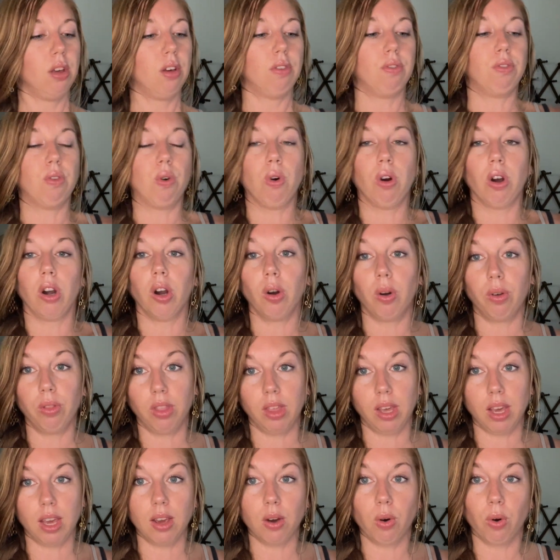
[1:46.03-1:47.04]
for
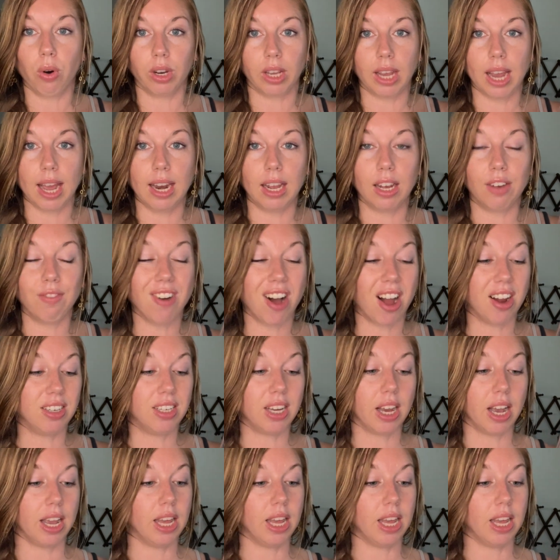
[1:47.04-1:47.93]
the organic vodka,